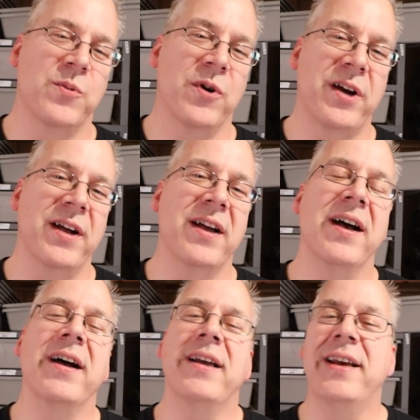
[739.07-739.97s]
working
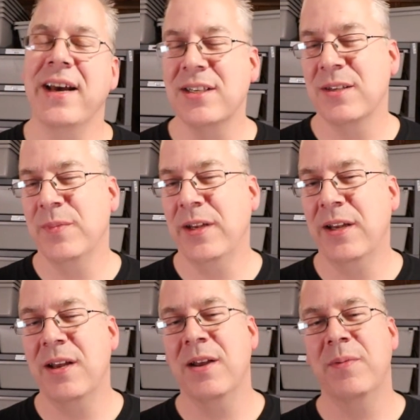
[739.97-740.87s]
against me,